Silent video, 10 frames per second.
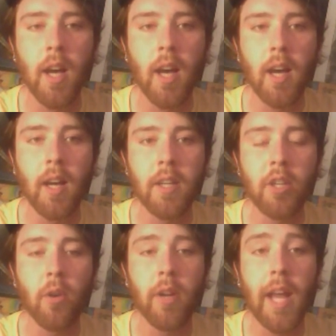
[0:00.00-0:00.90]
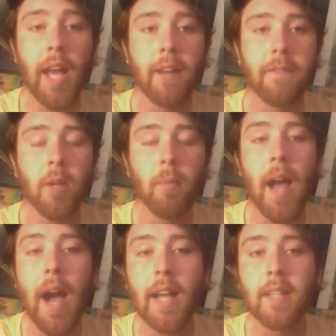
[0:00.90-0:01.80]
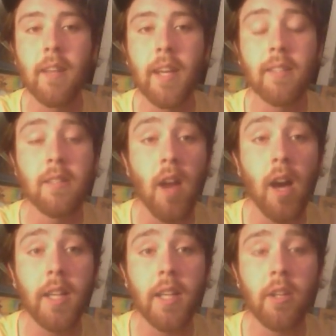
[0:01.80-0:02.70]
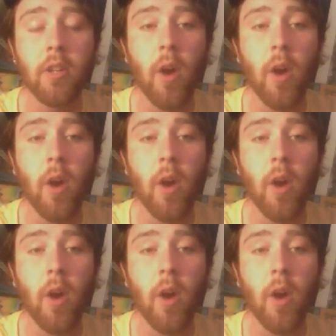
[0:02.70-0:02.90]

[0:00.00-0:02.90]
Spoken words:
and I kind of feel my eyes like it's an onion.